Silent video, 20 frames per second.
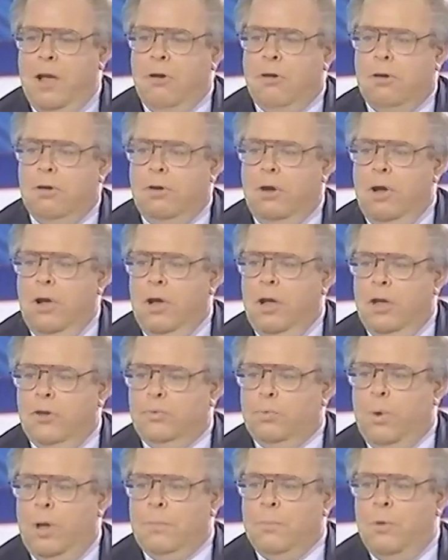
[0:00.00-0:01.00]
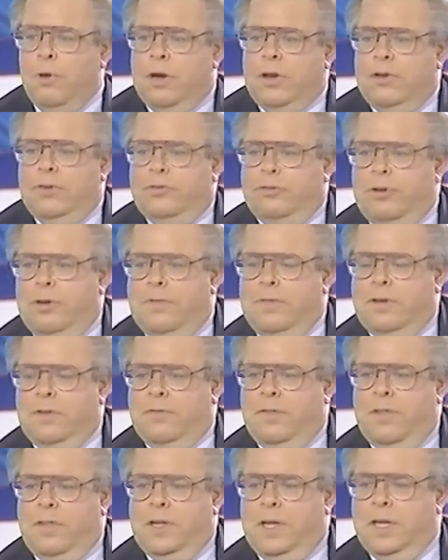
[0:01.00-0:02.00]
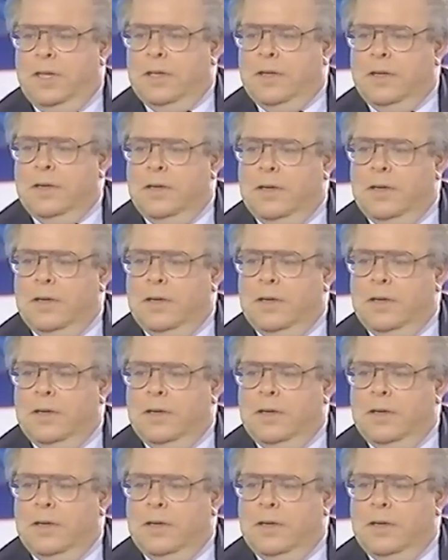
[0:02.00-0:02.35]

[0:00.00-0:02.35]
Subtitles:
or is one more conservative than the other?